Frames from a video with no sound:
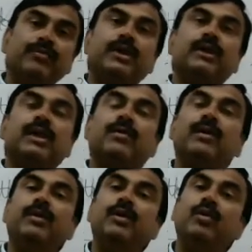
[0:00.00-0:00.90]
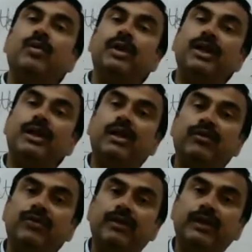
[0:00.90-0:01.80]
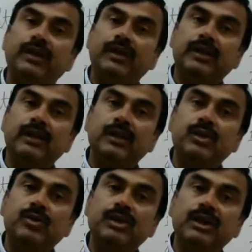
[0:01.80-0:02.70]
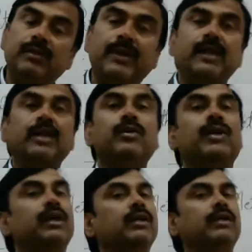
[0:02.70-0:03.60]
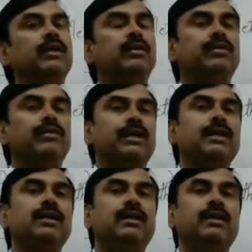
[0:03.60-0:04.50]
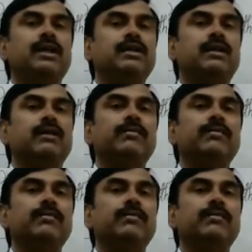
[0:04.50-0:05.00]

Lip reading: There will be no need of using the manure and fertilizer.